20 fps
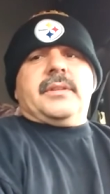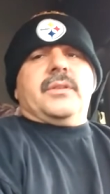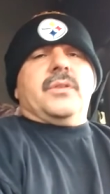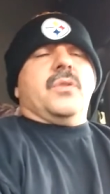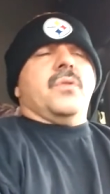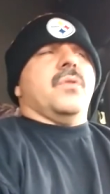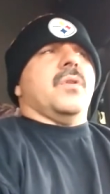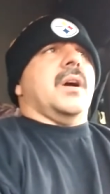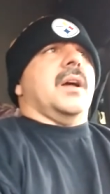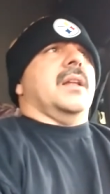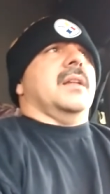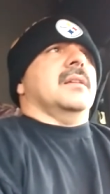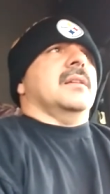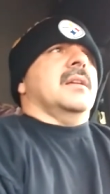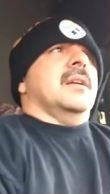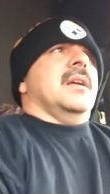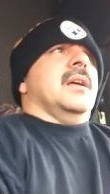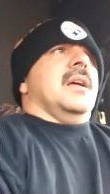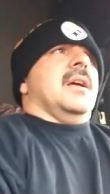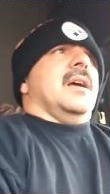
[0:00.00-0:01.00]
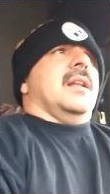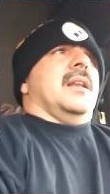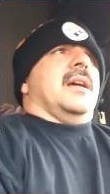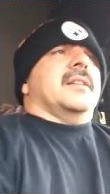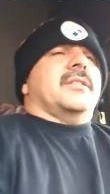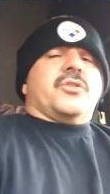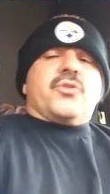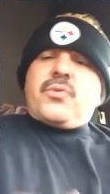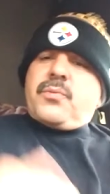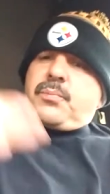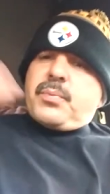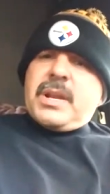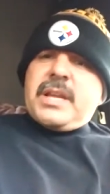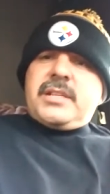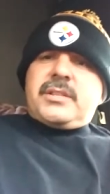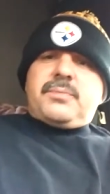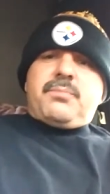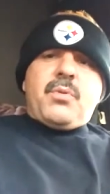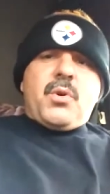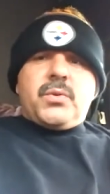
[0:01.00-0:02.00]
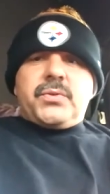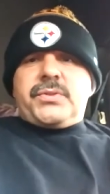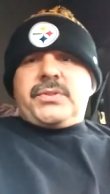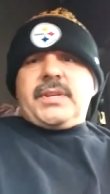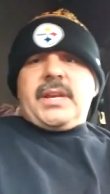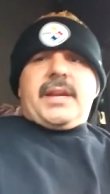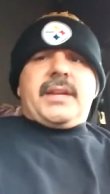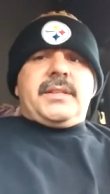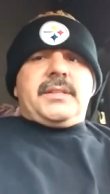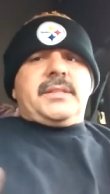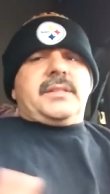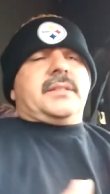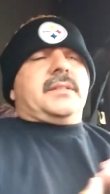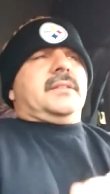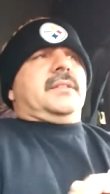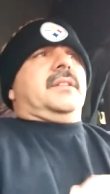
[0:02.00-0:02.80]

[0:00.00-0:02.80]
I like to replace both sides,